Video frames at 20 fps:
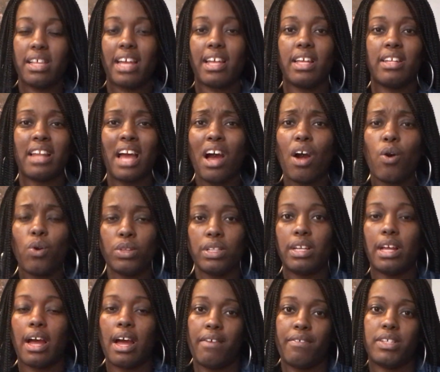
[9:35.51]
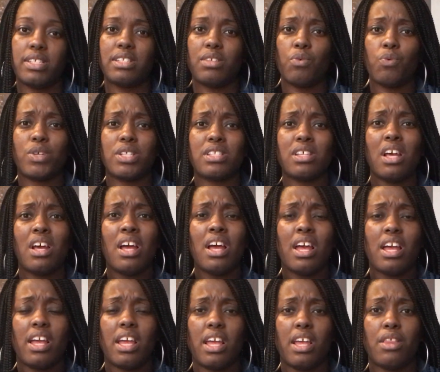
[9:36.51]
Like, not only obviously was
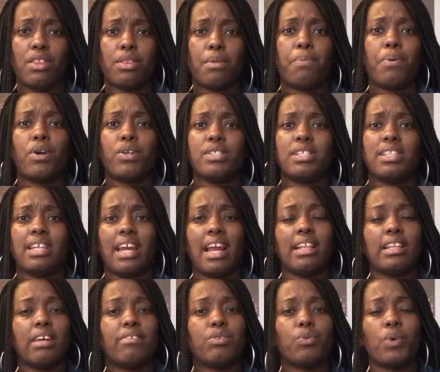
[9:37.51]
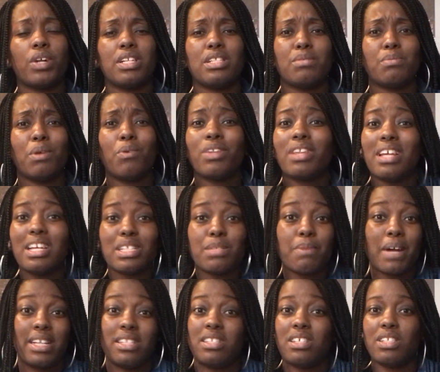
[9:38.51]
he the person that I loved and wanted to be with, he's
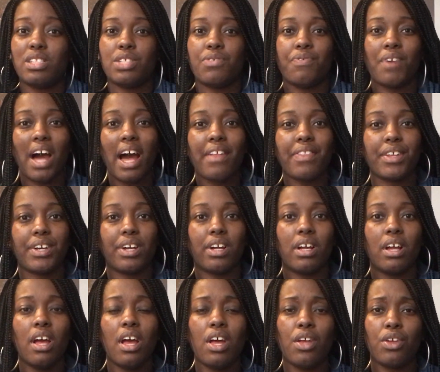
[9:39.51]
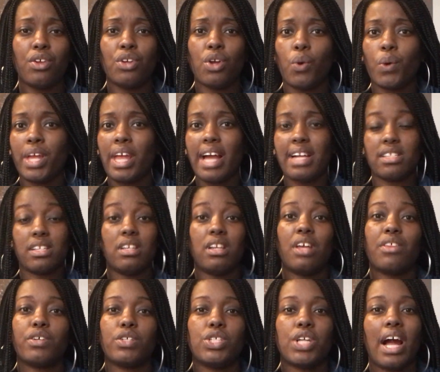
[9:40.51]
my son's father. You know, he has
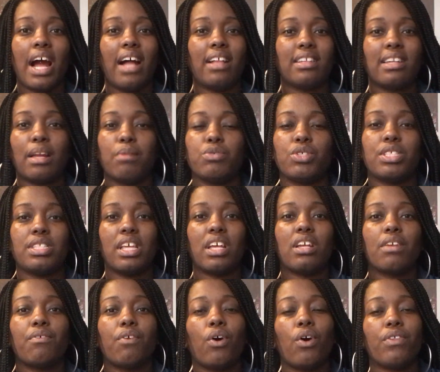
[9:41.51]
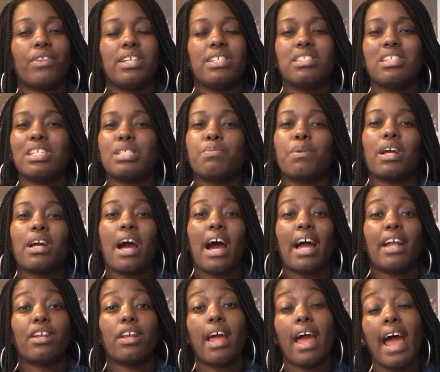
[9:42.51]
another child, and I'm just thinking of all these things, but
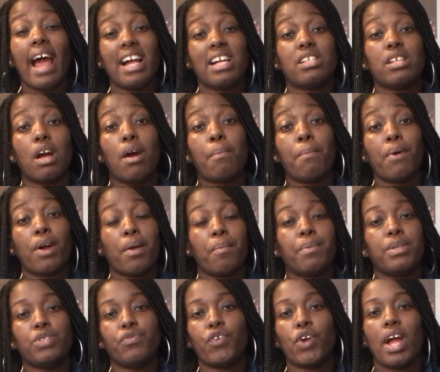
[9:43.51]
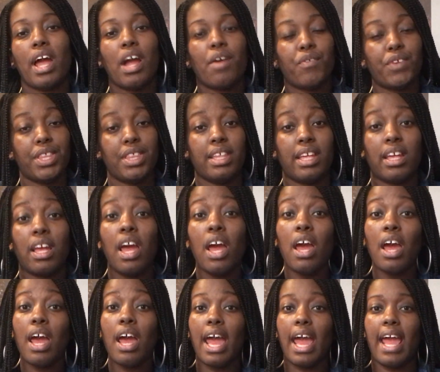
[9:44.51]
God has a purpose for everything.
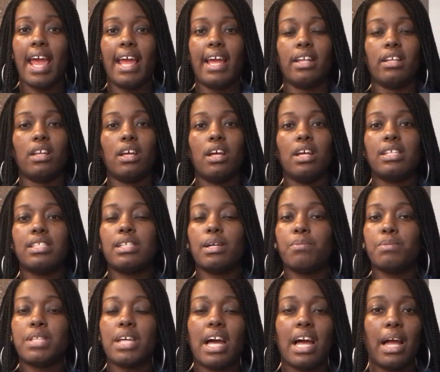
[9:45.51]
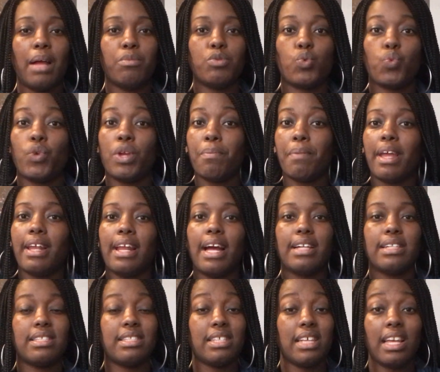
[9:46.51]
And sometimes we may
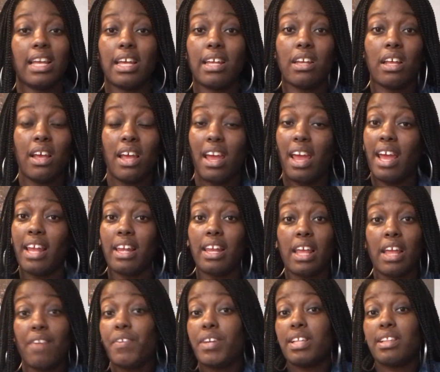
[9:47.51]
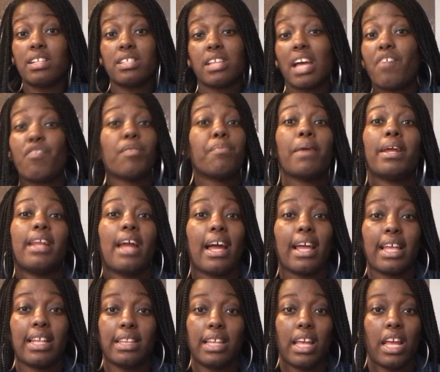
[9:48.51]
not see it. And even in this life, we may
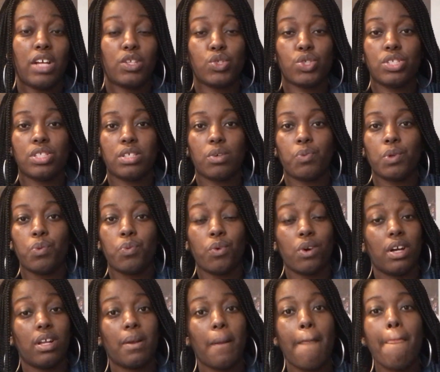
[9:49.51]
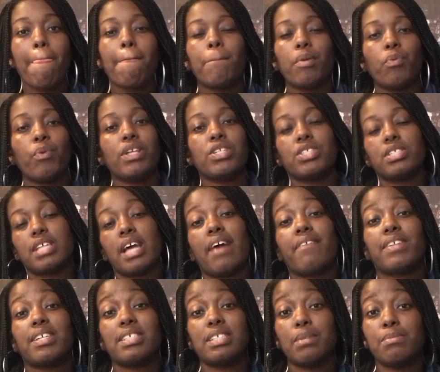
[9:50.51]
not get the answers that we want. But we just
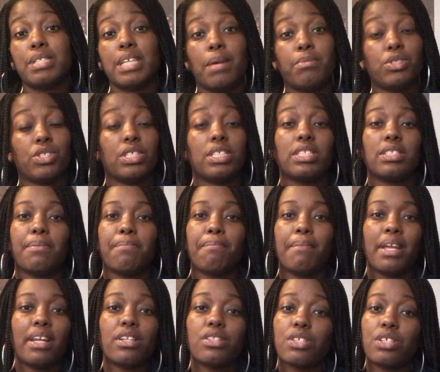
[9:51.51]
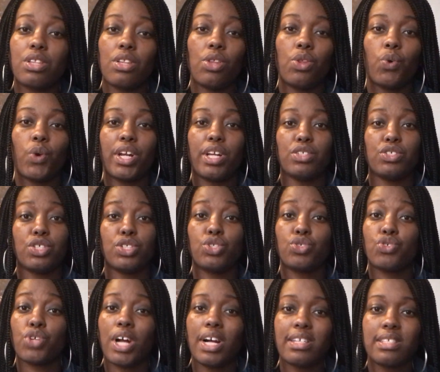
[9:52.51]
have to sometimes just submit it to the Lord and
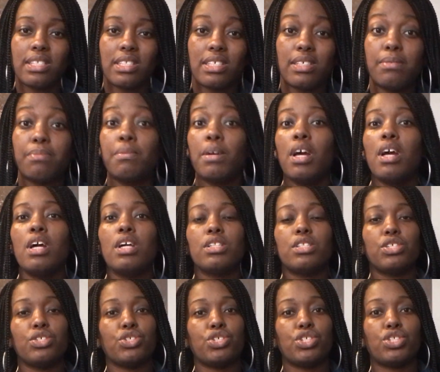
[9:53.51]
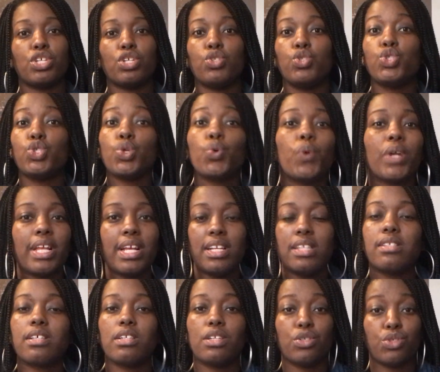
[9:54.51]
just trust him to just do what
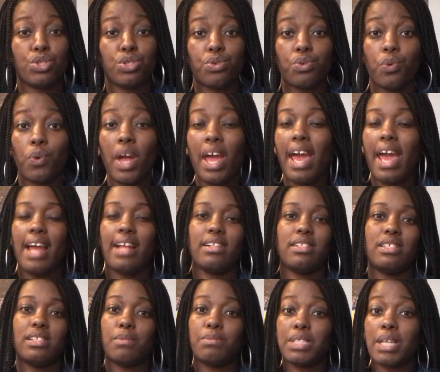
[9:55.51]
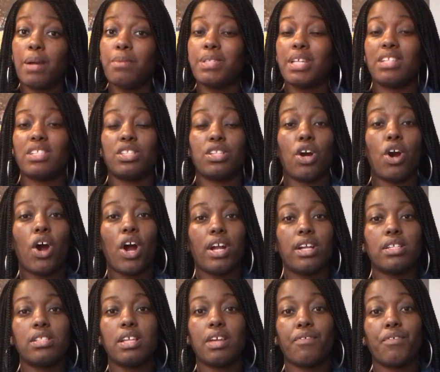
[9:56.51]
he's going to do. And sometimes that's the
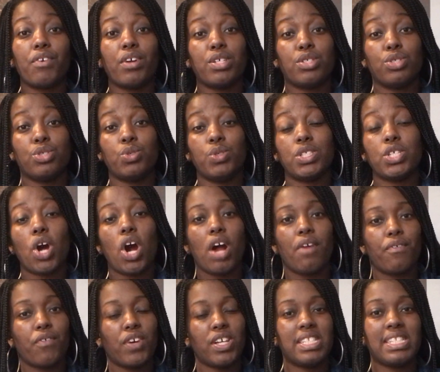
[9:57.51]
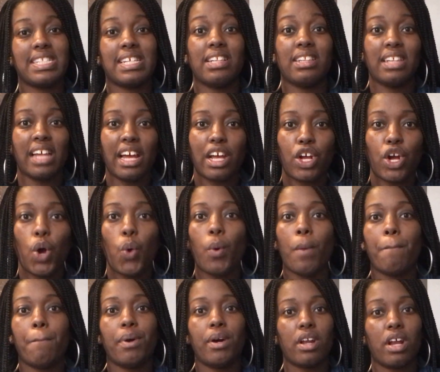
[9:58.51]
hardest thing for us to do. It's hard for us to let go
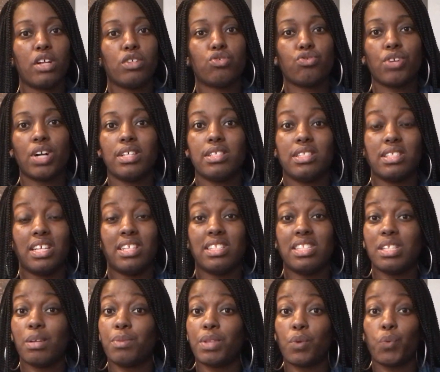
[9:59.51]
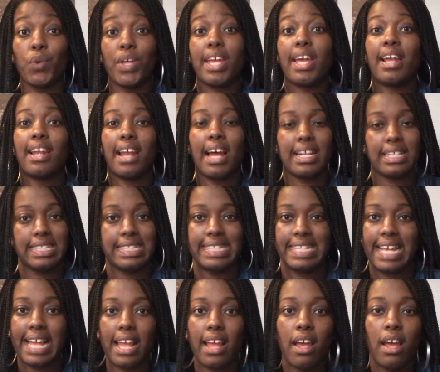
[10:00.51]
and put our trust in something we cannot
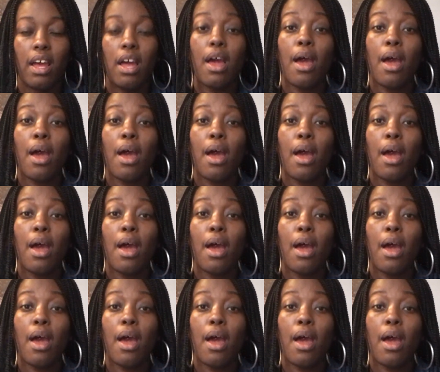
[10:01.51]
see.